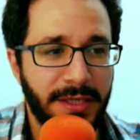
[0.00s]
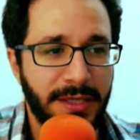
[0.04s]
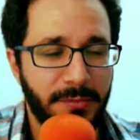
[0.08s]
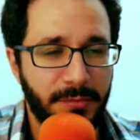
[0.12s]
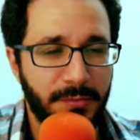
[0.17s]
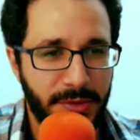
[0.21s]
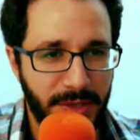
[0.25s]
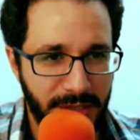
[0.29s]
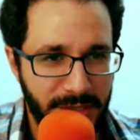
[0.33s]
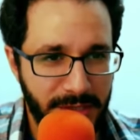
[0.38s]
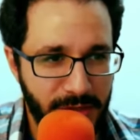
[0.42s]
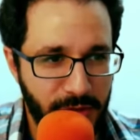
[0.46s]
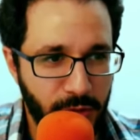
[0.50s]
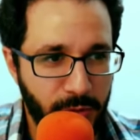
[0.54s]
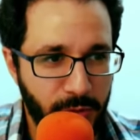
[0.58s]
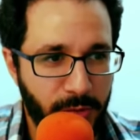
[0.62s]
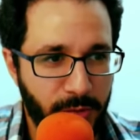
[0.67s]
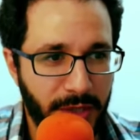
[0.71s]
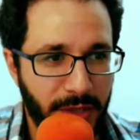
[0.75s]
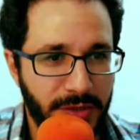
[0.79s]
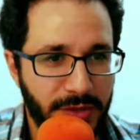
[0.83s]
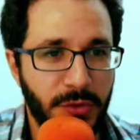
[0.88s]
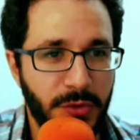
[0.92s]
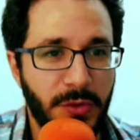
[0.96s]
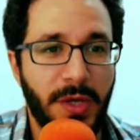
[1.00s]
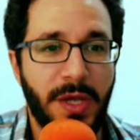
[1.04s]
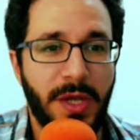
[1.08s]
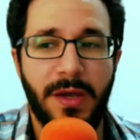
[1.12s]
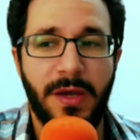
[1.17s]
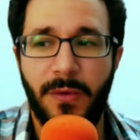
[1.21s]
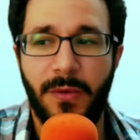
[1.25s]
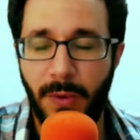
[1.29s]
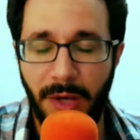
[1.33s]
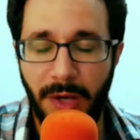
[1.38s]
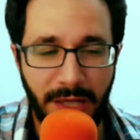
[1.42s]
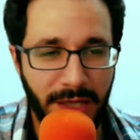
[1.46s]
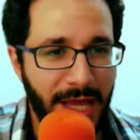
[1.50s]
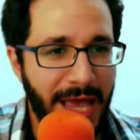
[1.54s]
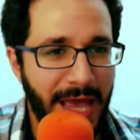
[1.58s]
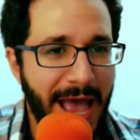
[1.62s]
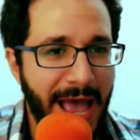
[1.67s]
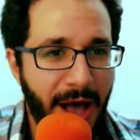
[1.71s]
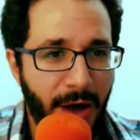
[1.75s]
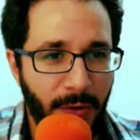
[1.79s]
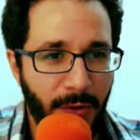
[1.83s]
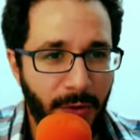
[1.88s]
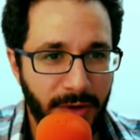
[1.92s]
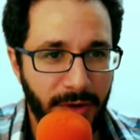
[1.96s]
Please do part two. Well,
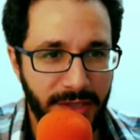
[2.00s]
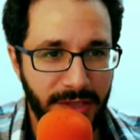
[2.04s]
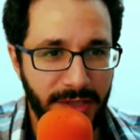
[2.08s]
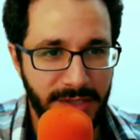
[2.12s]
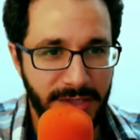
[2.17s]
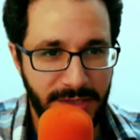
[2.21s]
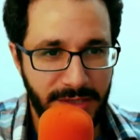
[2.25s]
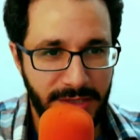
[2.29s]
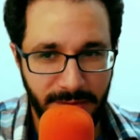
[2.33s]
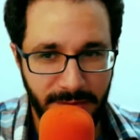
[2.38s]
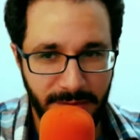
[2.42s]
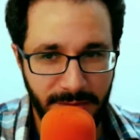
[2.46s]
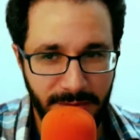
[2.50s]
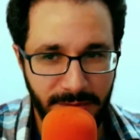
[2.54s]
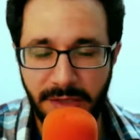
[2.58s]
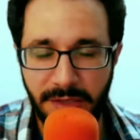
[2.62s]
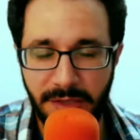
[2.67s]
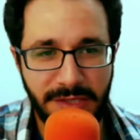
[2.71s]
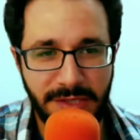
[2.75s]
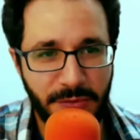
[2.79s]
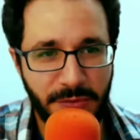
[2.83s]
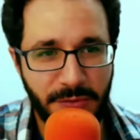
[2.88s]
how is the process